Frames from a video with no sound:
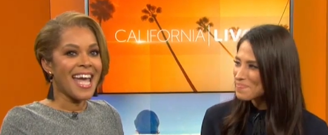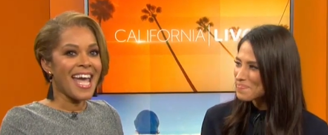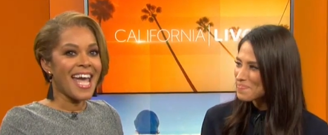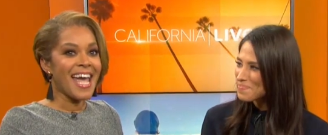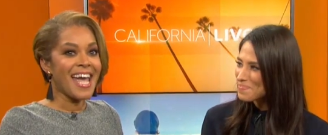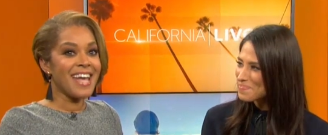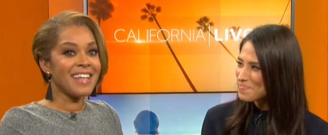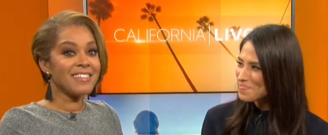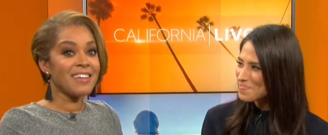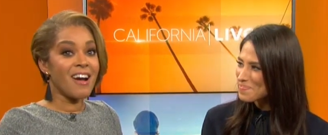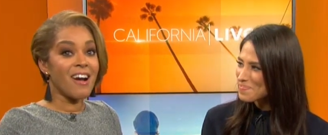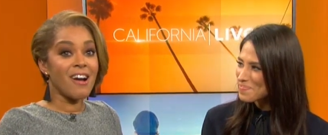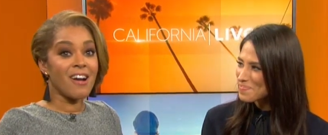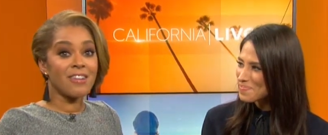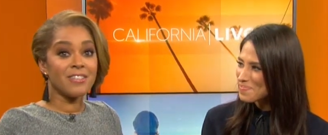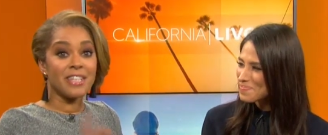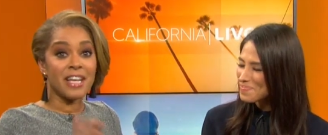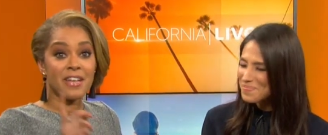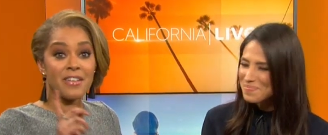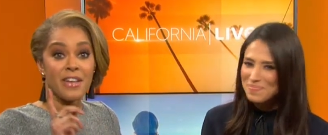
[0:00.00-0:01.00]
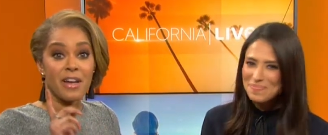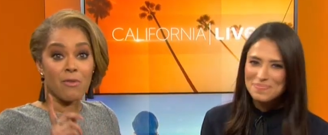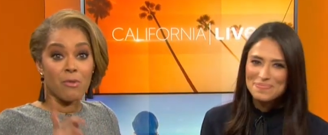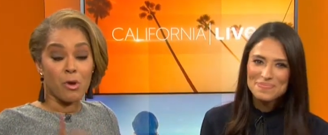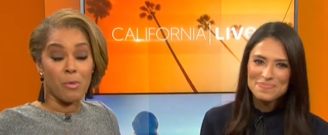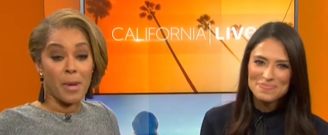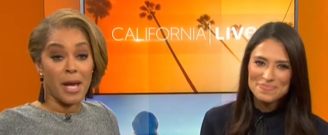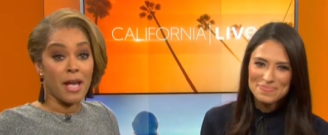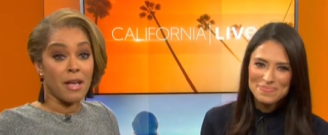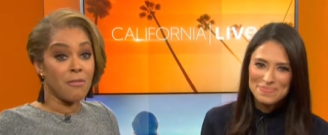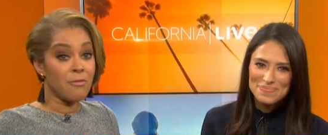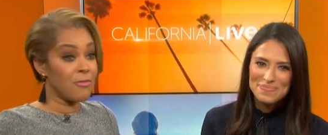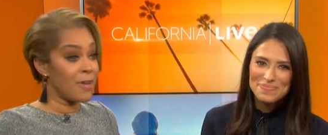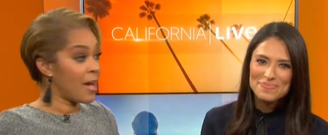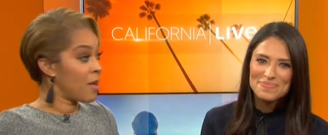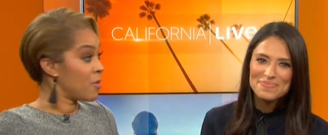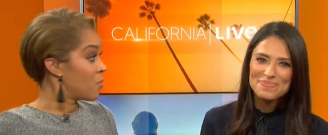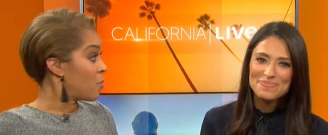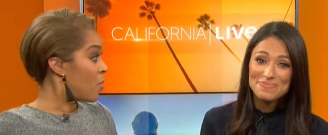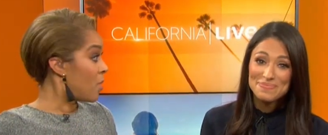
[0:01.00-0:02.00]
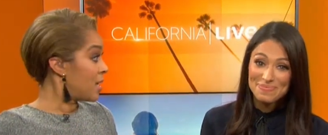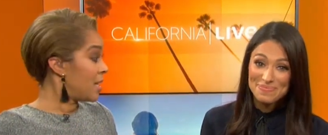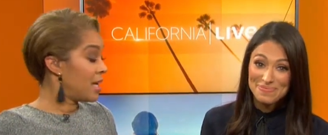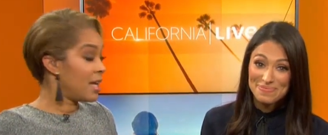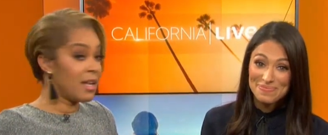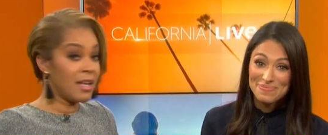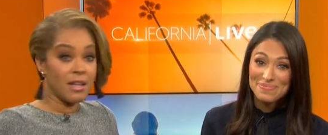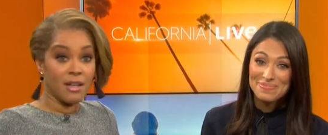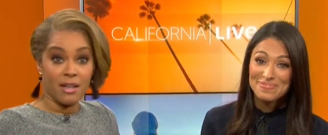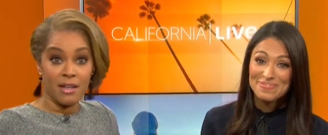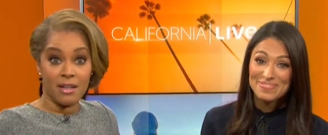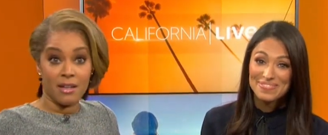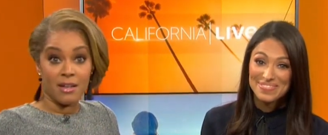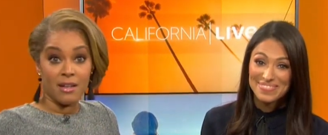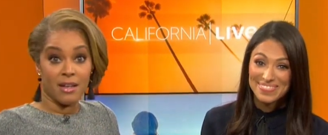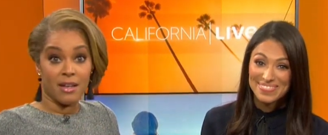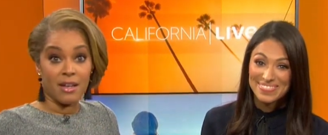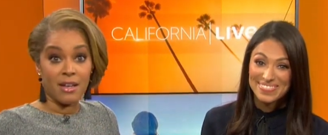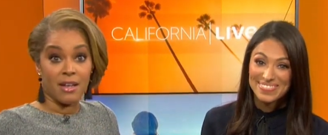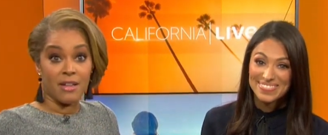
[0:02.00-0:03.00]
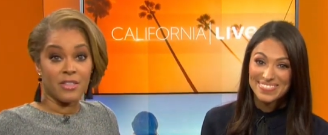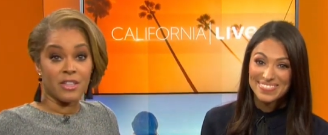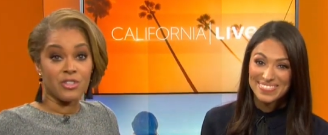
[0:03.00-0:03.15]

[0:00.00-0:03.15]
Speaker 1: And our Danielle Robay found one hidden in the